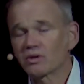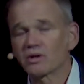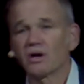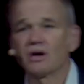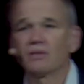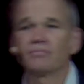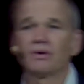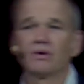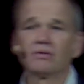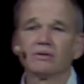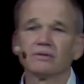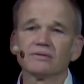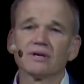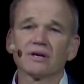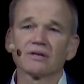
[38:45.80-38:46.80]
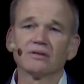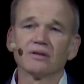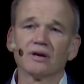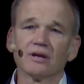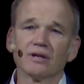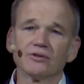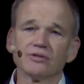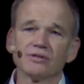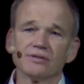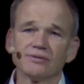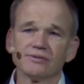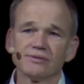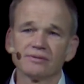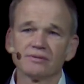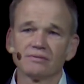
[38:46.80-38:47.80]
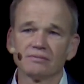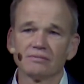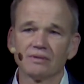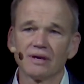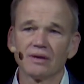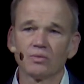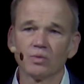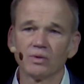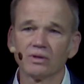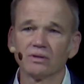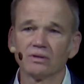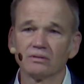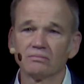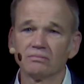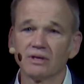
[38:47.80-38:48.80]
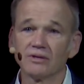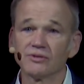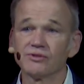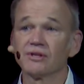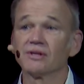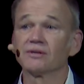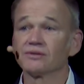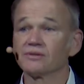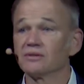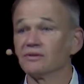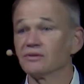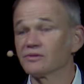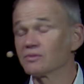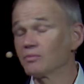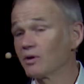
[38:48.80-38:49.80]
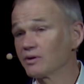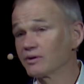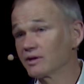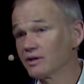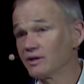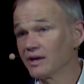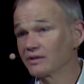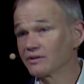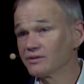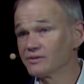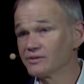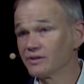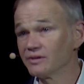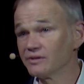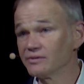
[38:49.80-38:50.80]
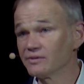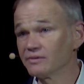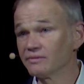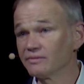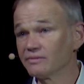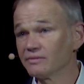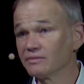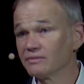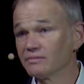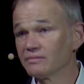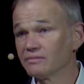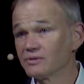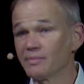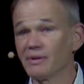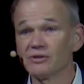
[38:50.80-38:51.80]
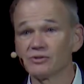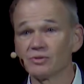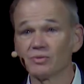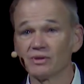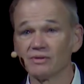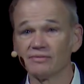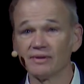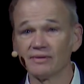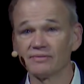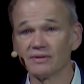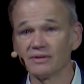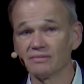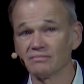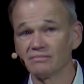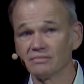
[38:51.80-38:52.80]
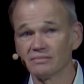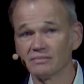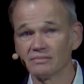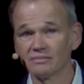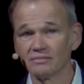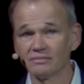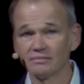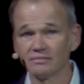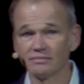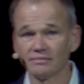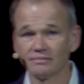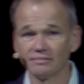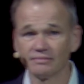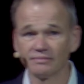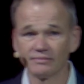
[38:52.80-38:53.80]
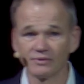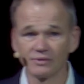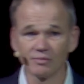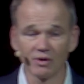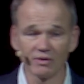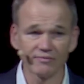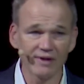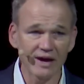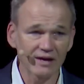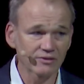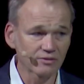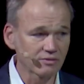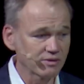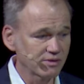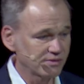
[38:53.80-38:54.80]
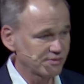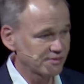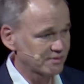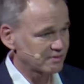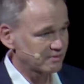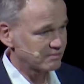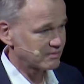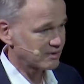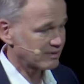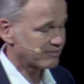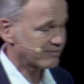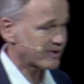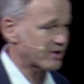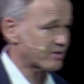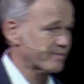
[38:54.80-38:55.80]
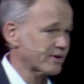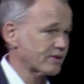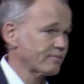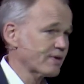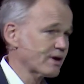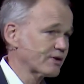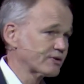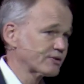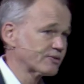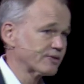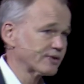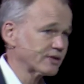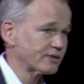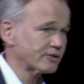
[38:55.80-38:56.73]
component technologies that will exist in the smart and connected cities of Space 2050. Smart factories, environmental monitoring and